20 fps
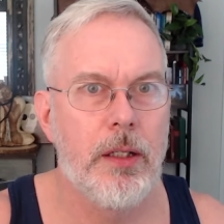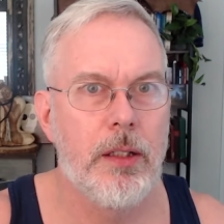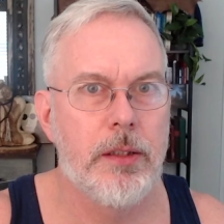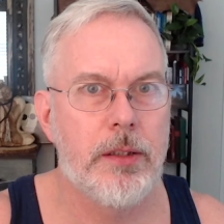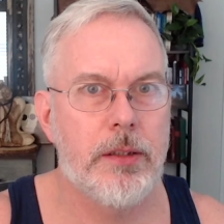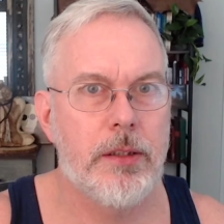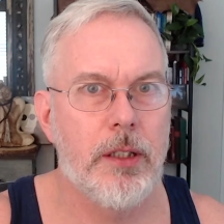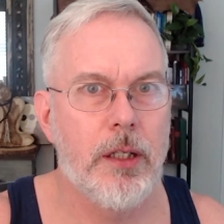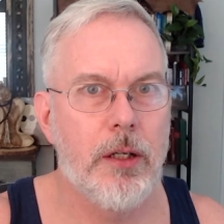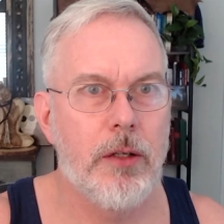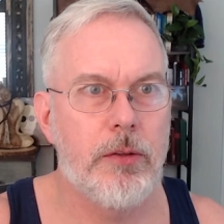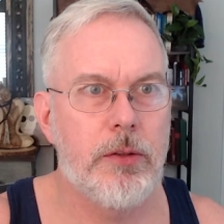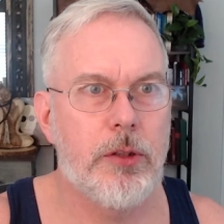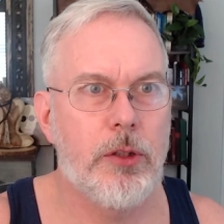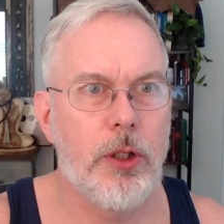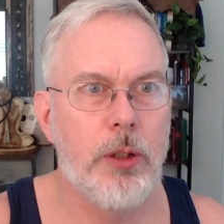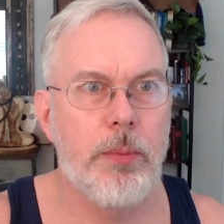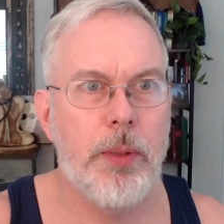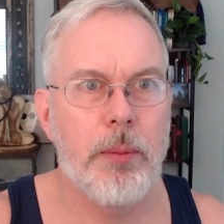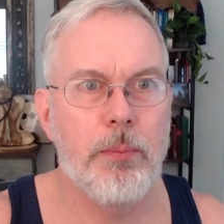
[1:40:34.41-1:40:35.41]
So you
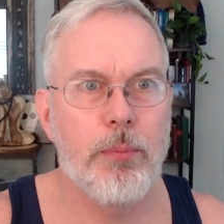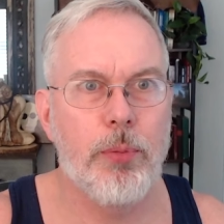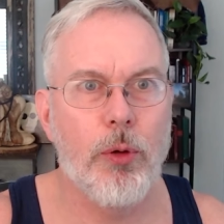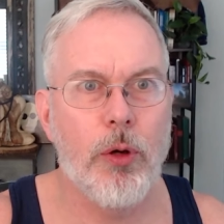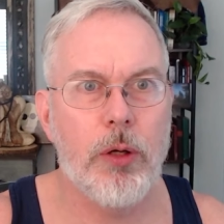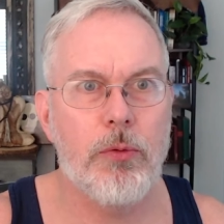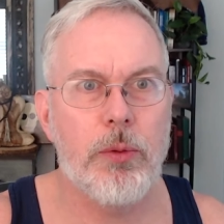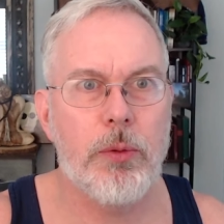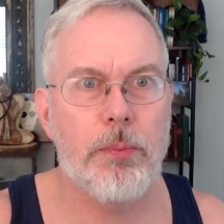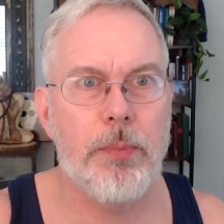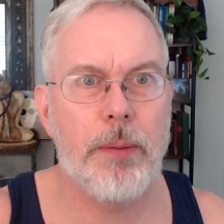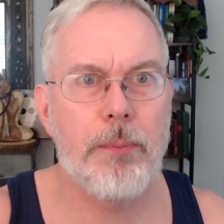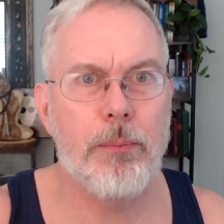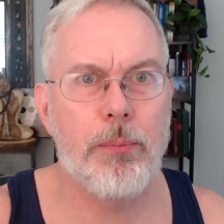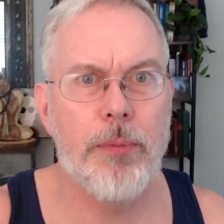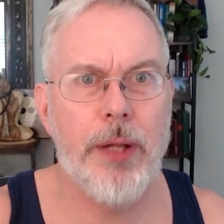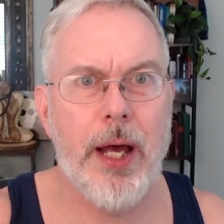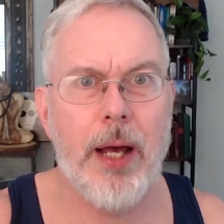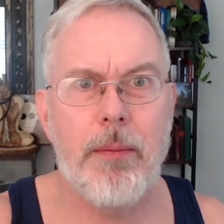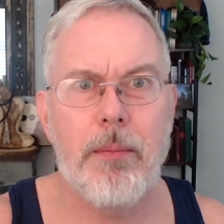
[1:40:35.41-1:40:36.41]
could have been born with
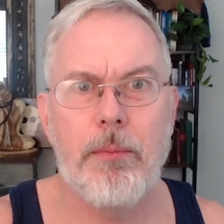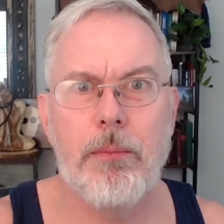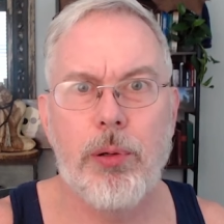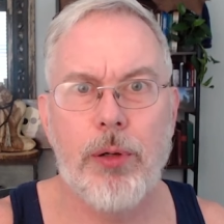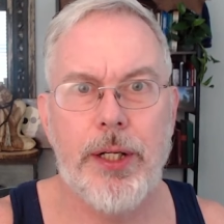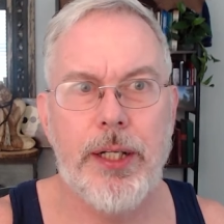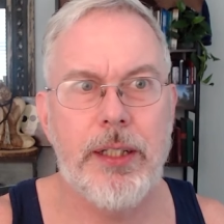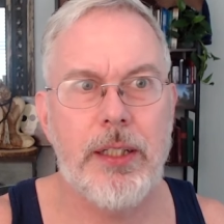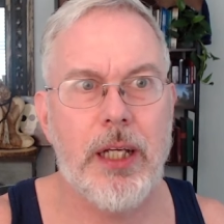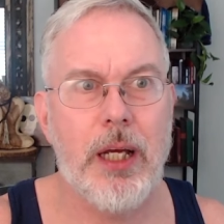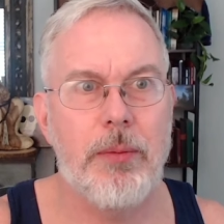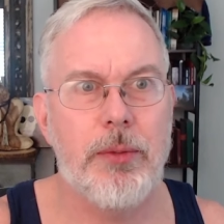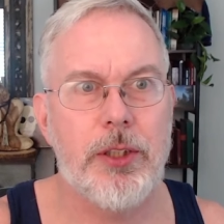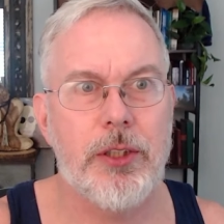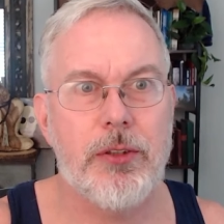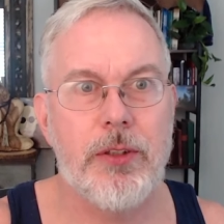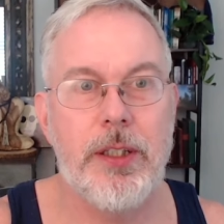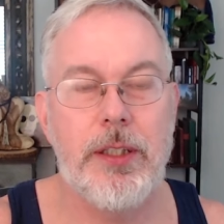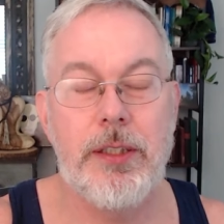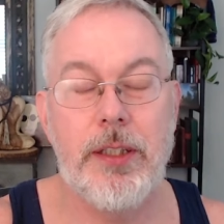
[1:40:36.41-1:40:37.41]
that brain
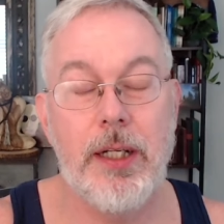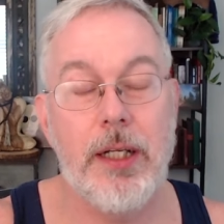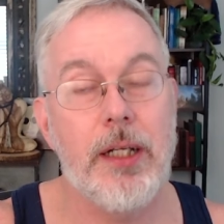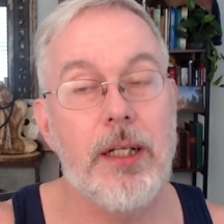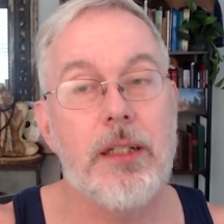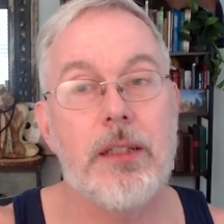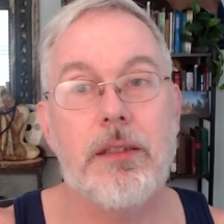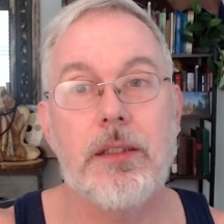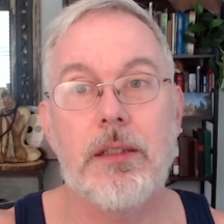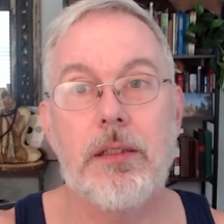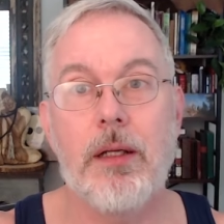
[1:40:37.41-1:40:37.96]
chemistry. Yeah.